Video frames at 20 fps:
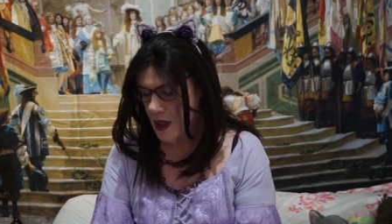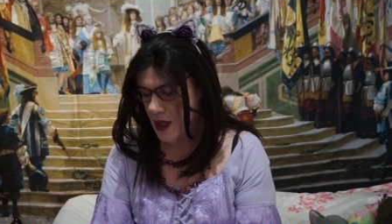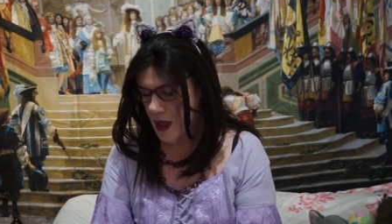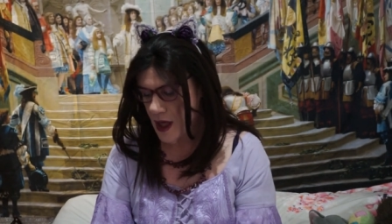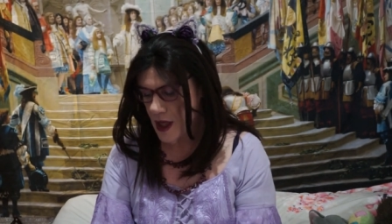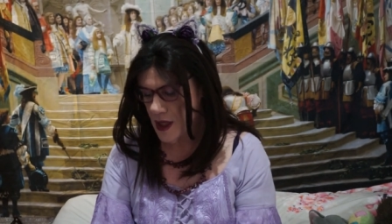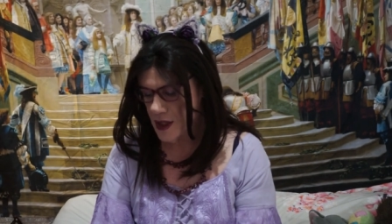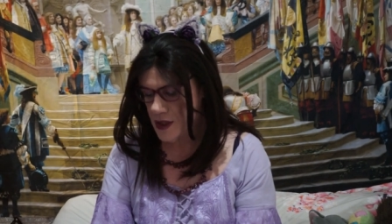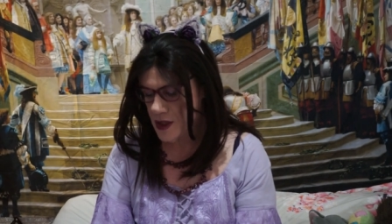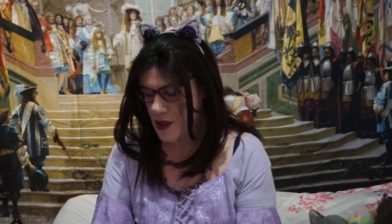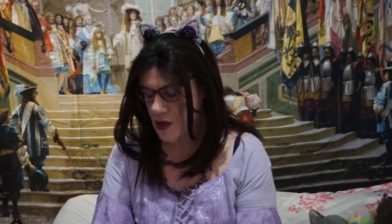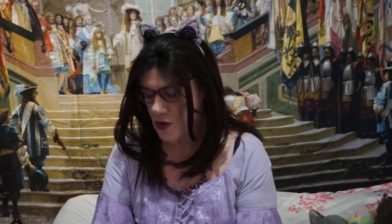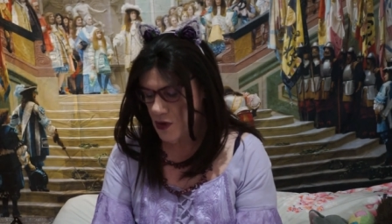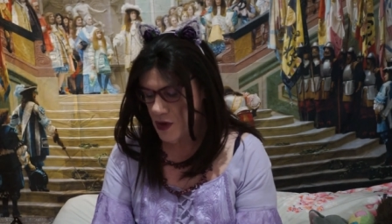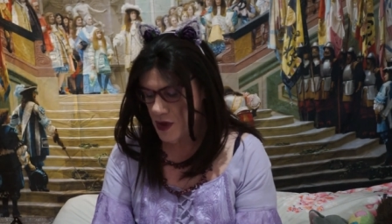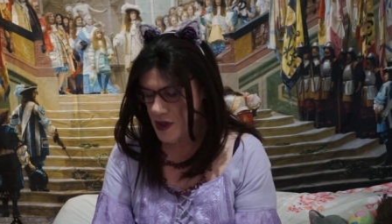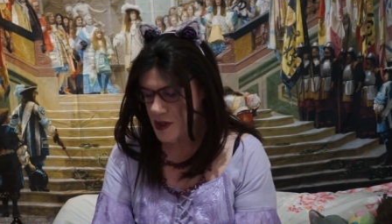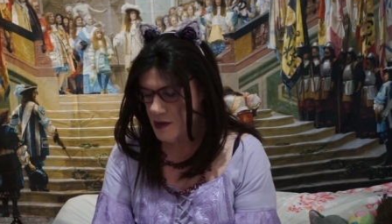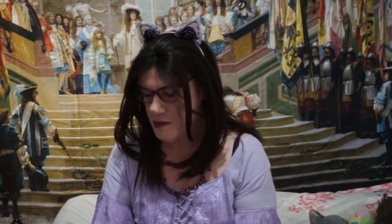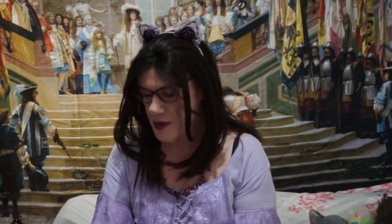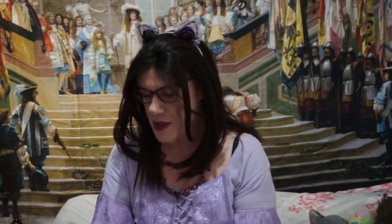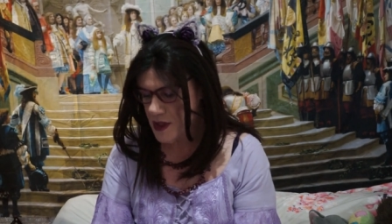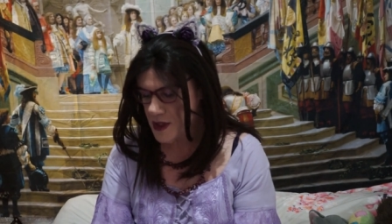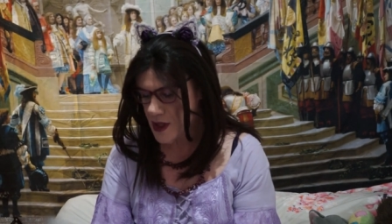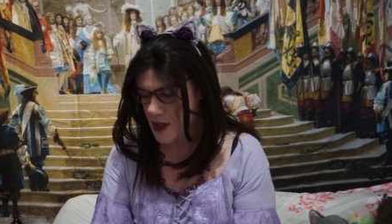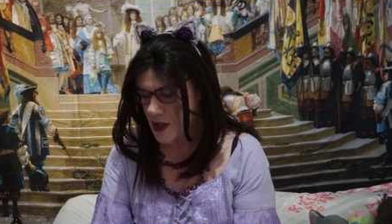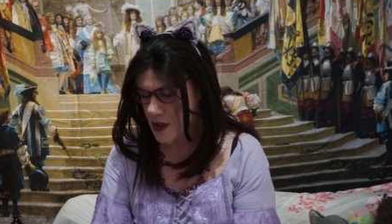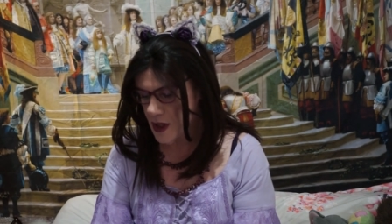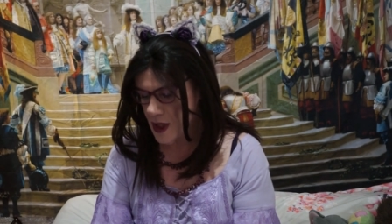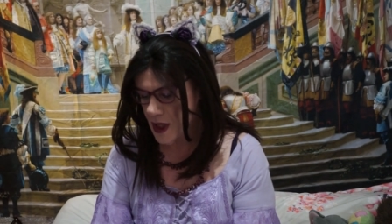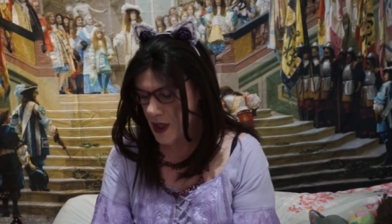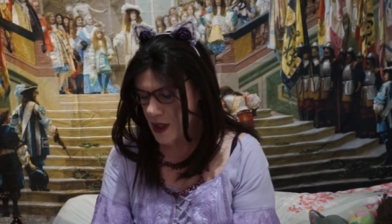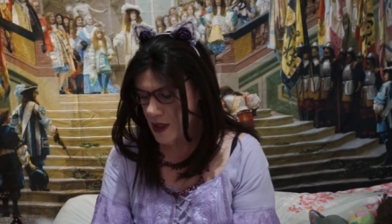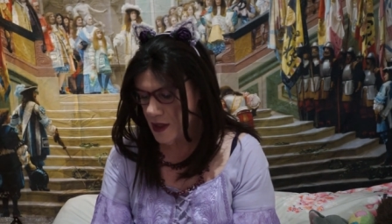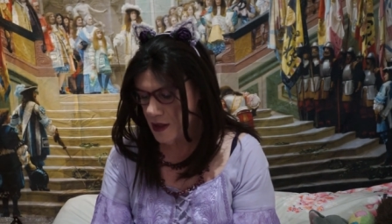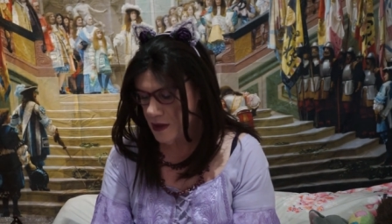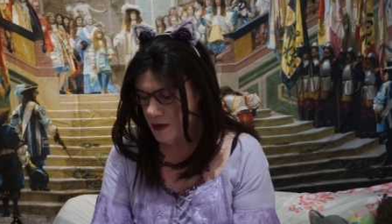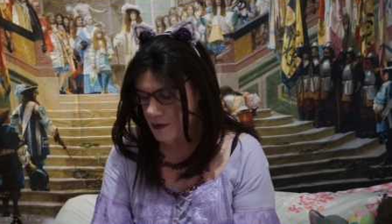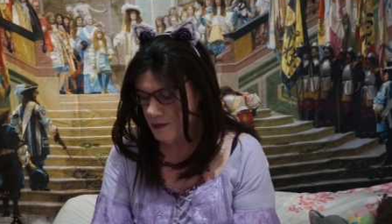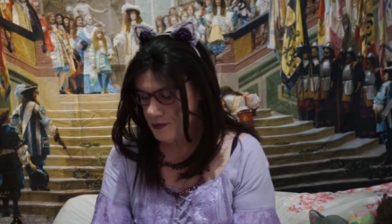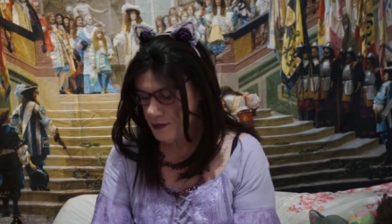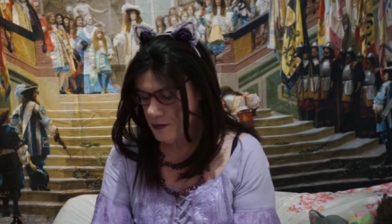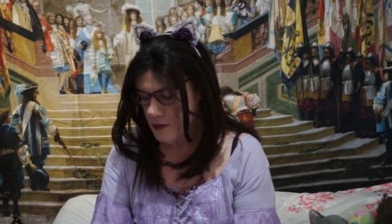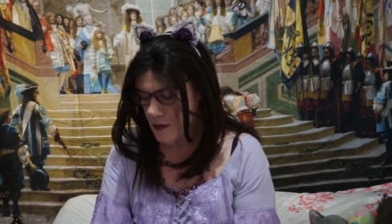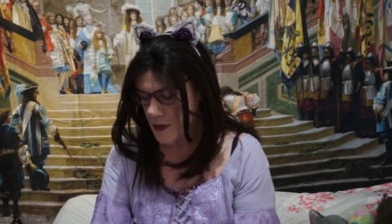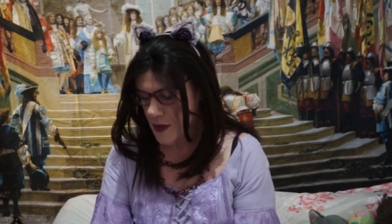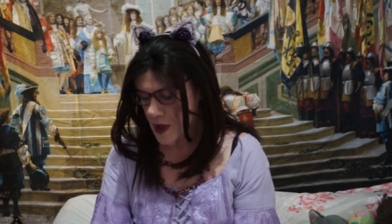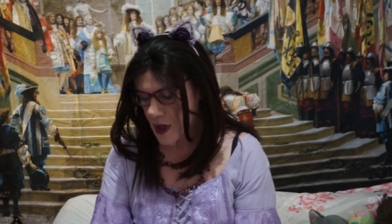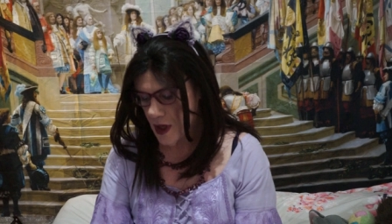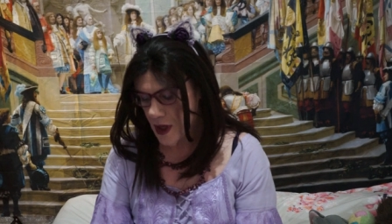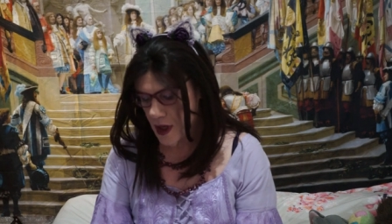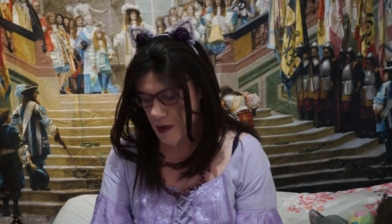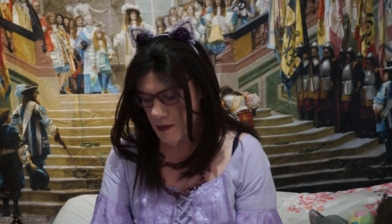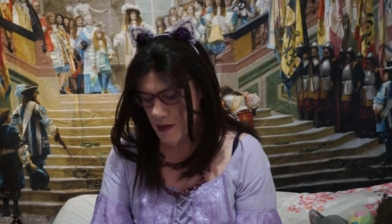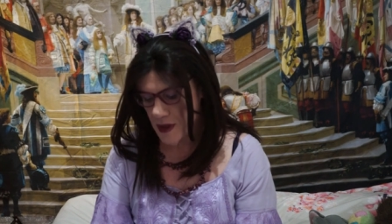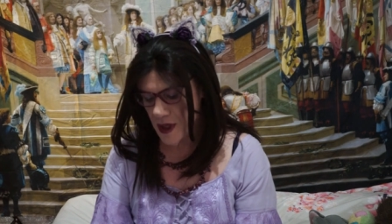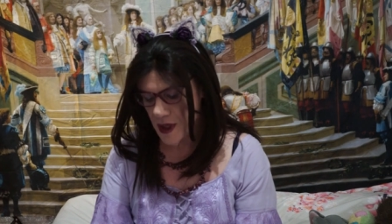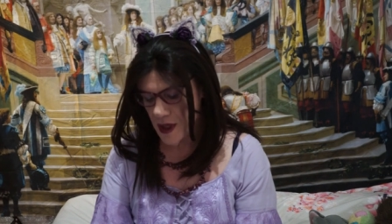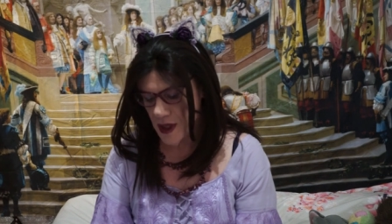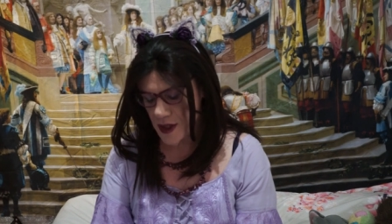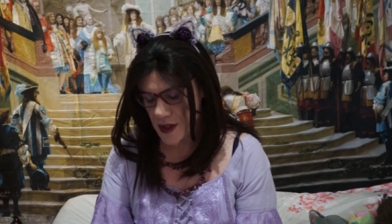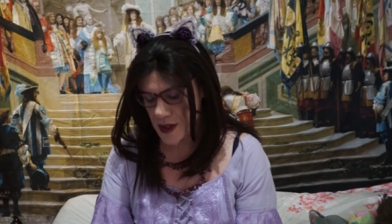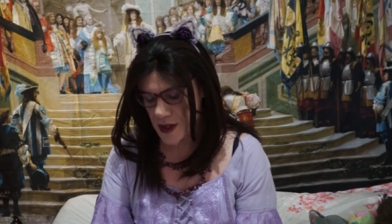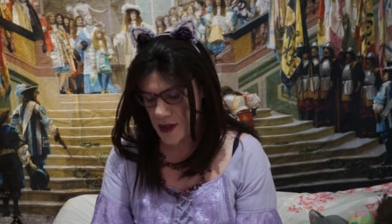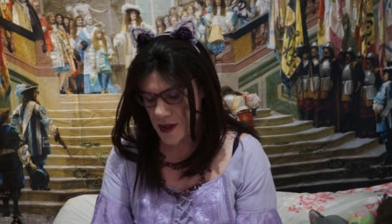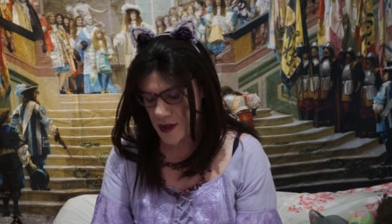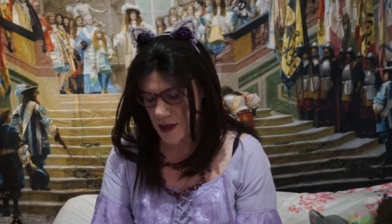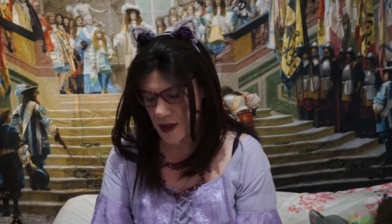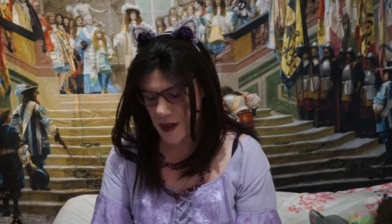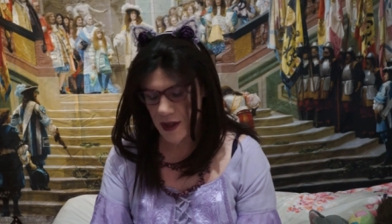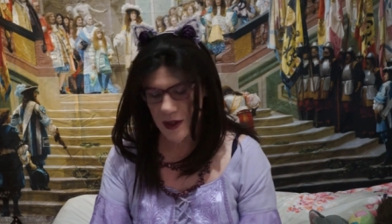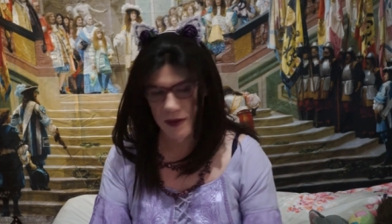it's crisp, it's clear, it's